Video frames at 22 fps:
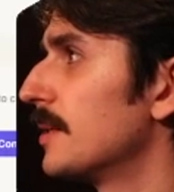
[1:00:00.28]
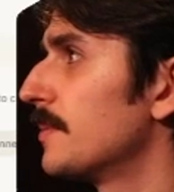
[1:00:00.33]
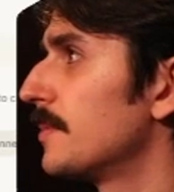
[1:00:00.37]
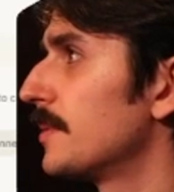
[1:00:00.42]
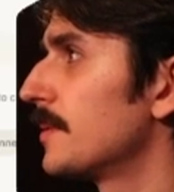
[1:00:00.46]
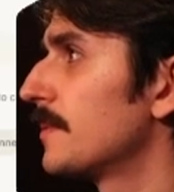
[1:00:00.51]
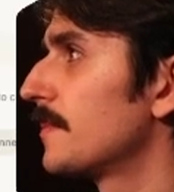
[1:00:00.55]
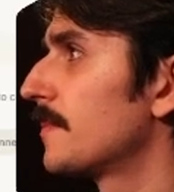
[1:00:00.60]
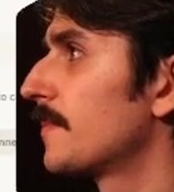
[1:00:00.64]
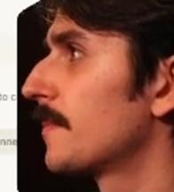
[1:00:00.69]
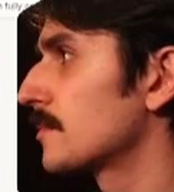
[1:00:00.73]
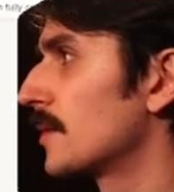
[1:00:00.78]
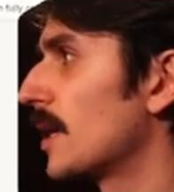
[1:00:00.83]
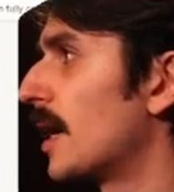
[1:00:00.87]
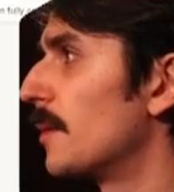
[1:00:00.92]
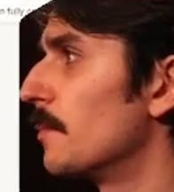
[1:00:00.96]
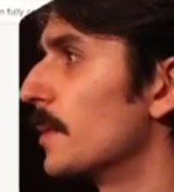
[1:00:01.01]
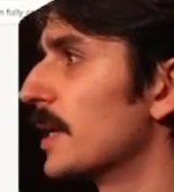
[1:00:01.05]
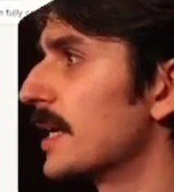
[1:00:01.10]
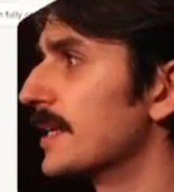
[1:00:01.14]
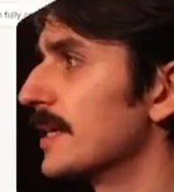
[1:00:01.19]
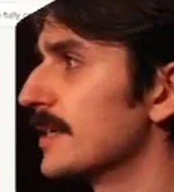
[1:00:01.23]
and we're
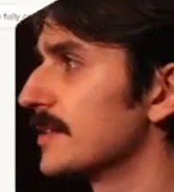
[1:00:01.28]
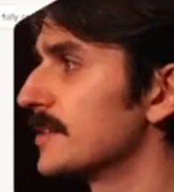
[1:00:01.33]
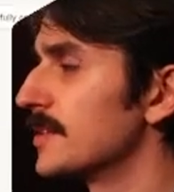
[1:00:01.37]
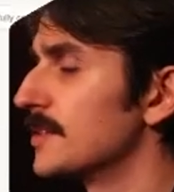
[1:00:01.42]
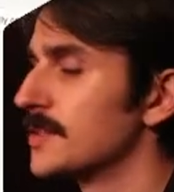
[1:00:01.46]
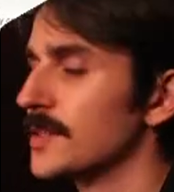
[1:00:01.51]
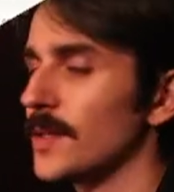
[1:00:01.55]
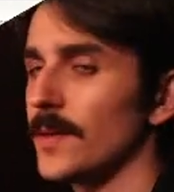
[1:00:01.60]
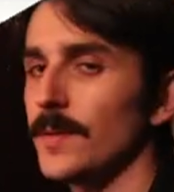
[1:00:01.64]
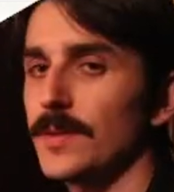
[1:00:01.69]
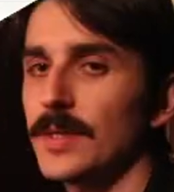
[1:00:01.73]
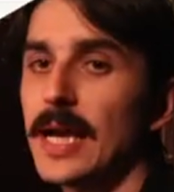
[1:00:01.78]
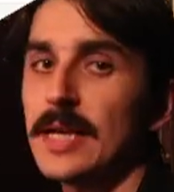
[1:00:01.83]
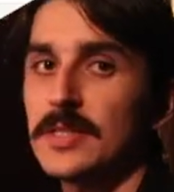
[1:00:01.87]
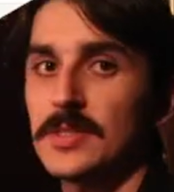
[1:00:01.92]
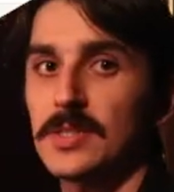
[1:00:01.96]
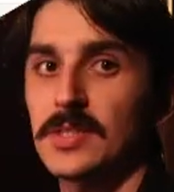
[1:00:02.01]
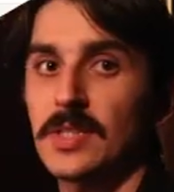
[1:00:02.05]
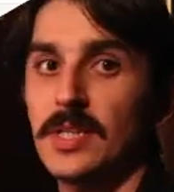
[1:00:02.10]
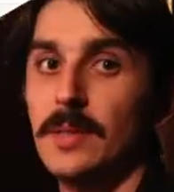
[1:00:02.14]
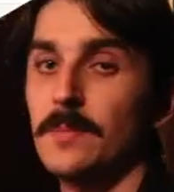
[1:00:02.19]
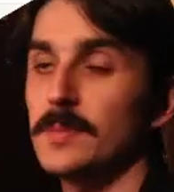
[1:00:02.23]
connected. So that skips
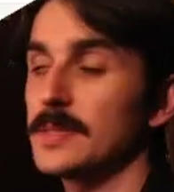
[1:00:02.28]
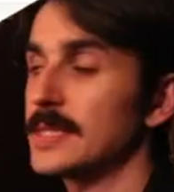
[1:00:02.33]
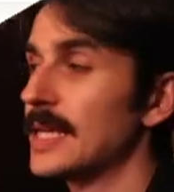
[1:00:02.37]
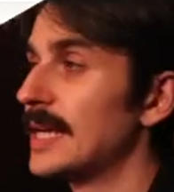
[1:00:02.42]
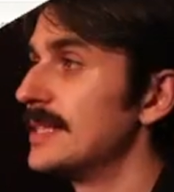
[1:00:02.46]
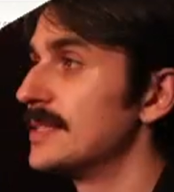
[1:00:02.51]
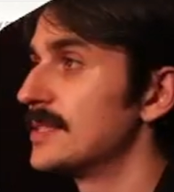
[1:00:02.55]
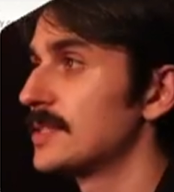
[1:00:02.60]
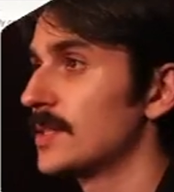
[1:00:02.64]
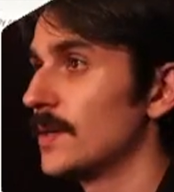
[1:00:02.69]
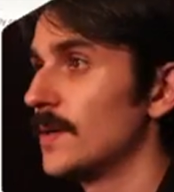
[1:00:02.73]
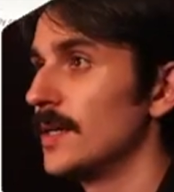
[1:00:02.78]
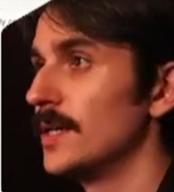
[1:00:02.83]
that entire